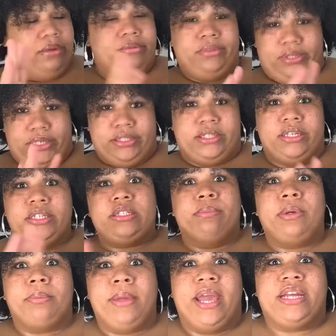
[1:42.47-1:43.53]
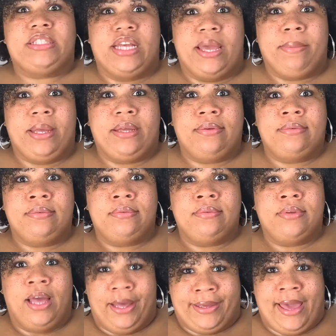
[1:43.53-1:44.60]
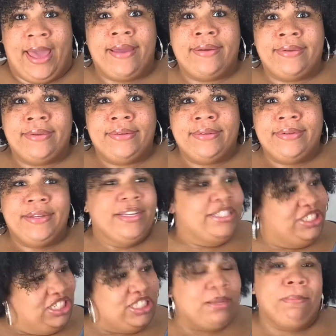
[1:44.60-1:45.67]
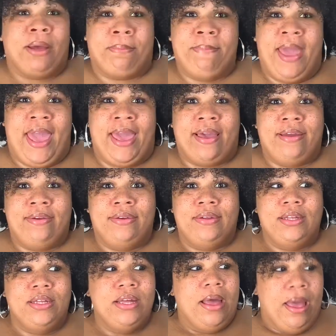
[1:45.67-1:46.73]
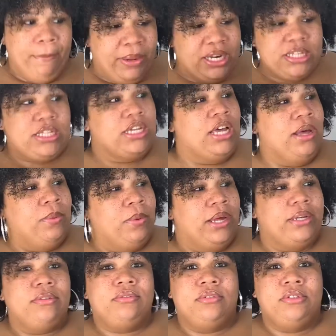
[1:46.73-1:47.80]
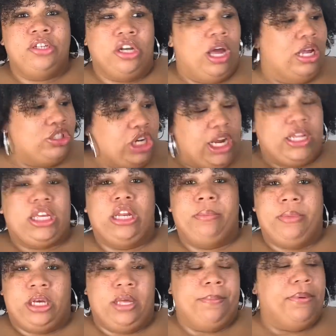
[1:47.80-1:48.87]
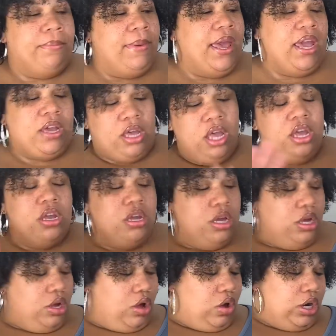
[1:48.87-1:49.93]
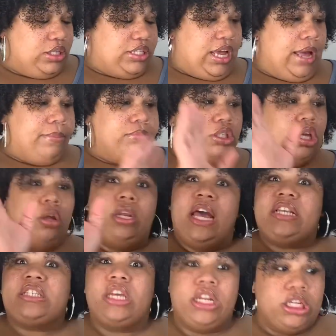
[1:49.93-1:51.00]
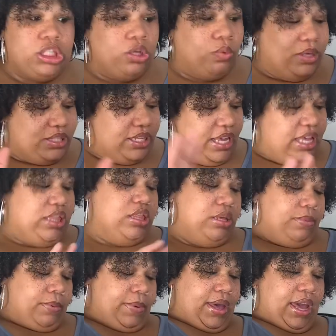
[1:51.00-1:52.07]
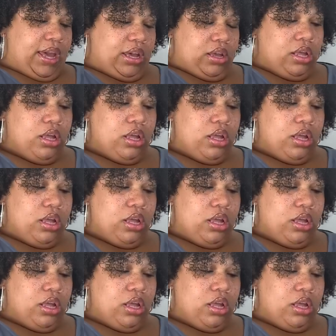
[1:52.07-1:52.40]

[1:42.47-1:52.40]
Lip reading: Listen, it's a book bag, dang it. Okay. Just a book bag. But it's a good one. You know, I try to get him a good book bag all the time. So let's get into what's in the book bag.